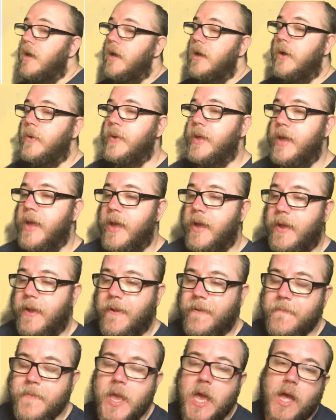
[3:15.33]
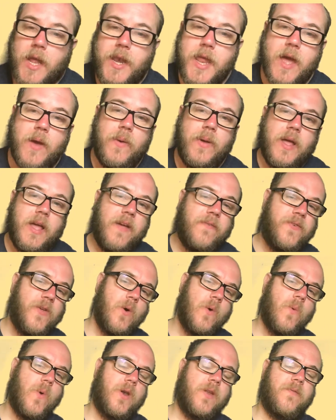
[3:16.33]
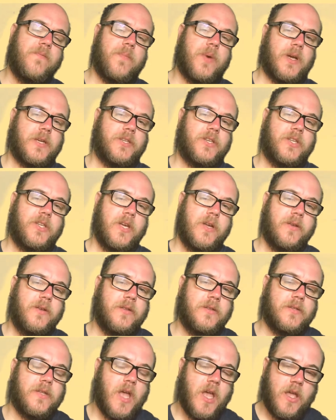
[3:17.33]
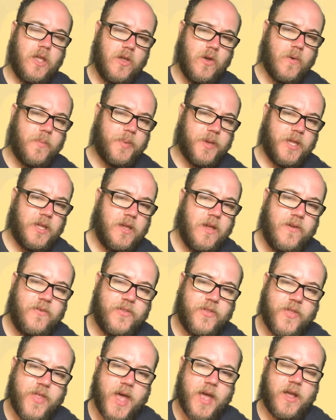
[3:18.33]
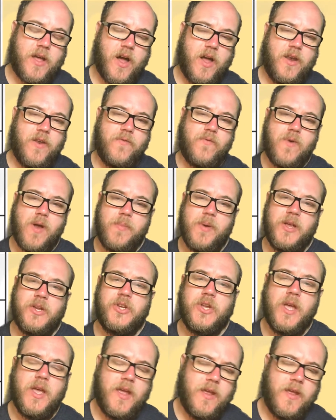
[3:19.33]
Okay, now if you're one of my students, you'll be used to that kind of rubbish.